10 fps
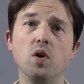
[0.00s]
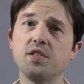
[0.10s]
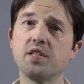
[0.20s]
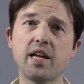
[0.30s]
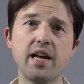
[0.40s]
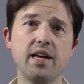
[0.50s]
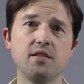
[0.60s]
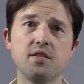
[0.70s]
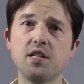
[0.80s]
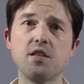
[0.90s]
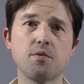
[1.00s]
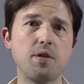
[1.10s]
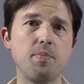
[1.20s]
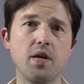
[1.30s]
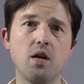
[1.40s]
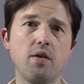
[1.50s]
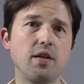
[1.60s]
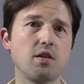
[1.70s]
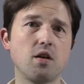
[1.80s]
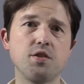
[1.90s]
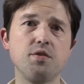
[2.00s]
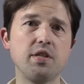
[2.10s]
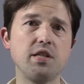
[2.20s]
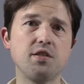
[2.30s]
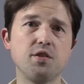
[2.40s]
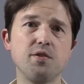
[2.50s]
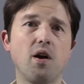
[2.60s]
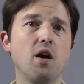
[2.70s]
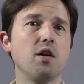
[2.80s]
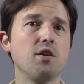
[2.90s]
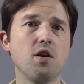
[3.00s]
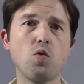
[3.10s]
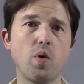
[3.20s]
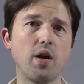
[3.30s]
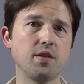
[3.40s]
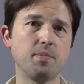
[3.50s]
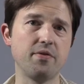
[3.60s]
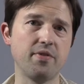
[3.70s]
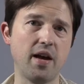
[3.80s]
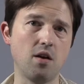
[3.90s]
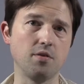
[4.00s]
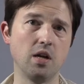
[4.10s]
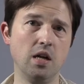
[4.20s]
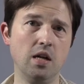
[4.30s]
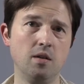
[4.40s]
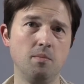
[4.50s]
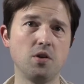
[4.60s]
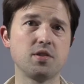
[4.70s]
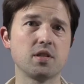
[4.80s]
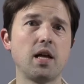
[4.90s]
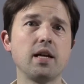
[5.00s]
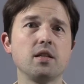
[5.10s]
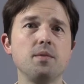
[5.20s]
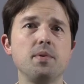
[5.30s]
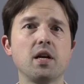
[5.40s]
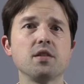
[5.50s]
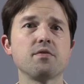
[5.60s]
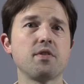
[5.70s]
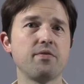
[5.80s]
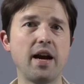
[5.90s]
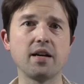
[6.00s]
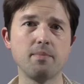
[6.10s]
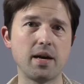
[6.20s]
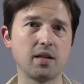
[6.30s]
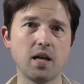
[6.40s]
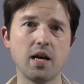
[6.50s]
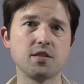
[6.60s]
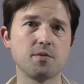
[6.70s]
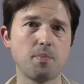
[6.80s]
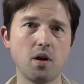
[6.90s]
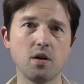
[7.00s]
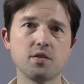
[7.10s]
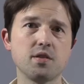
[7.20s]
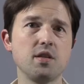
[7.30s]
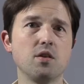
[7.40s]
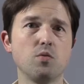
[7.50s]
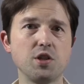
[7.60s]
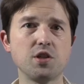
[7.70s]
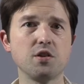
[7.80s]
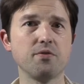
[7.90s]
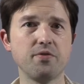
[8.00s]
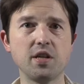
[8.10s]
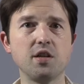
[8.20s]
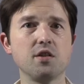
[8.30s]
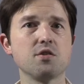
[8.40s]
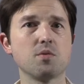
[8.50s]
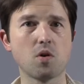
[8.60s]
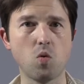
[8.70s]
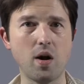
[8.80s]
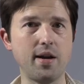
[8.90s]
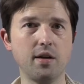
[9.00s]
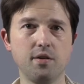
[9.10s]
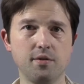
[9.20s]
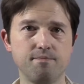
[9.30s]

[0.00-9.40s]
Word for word: Once again, C-3PO and R2-D2 are nowhere to be found, most likely because of the vac-metallized parts the original figures required.